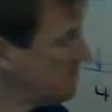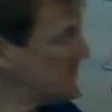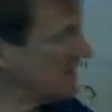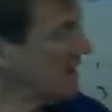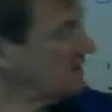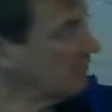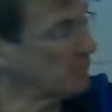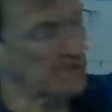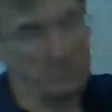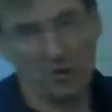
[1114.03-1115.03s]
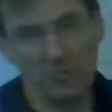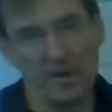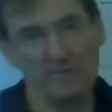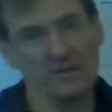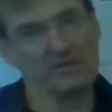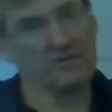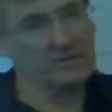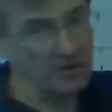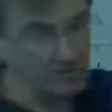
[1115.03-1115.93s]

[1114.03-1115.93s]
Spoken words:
Be careful when you multiply by 0.